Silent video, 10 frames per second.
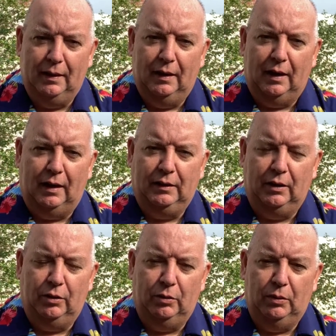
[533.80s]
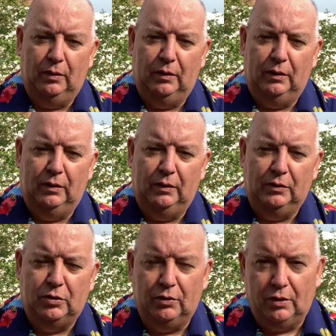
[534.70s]
Are you
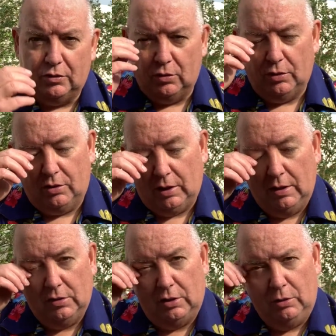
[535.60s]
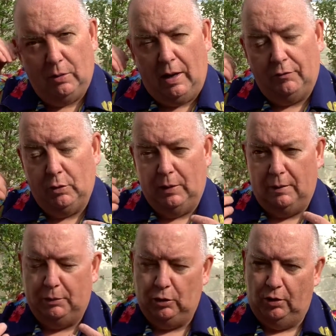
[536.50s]
so the things that you have to weigh
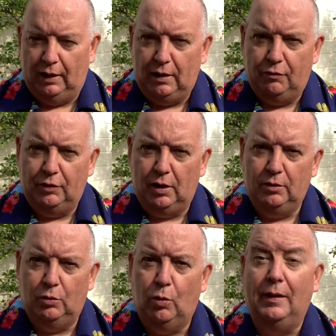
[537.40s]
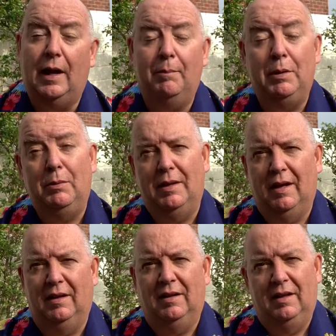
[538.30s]
up in your life, are you quite happy with
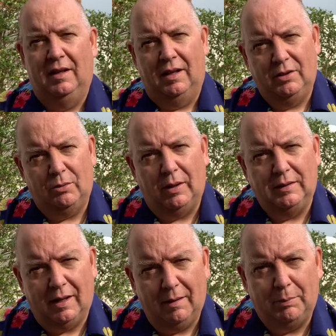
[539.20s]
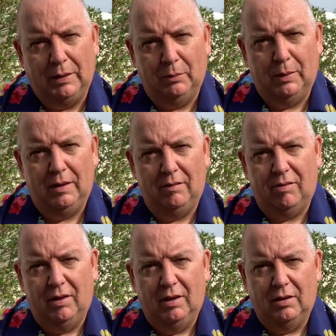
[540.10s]
that? Are you quite happy with
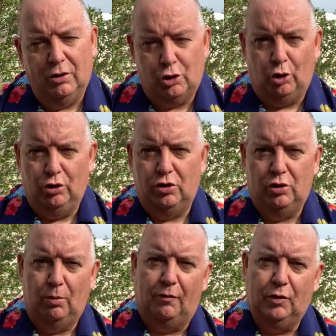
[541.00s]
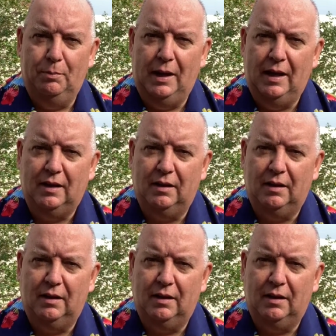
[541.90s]
the choices you have to make?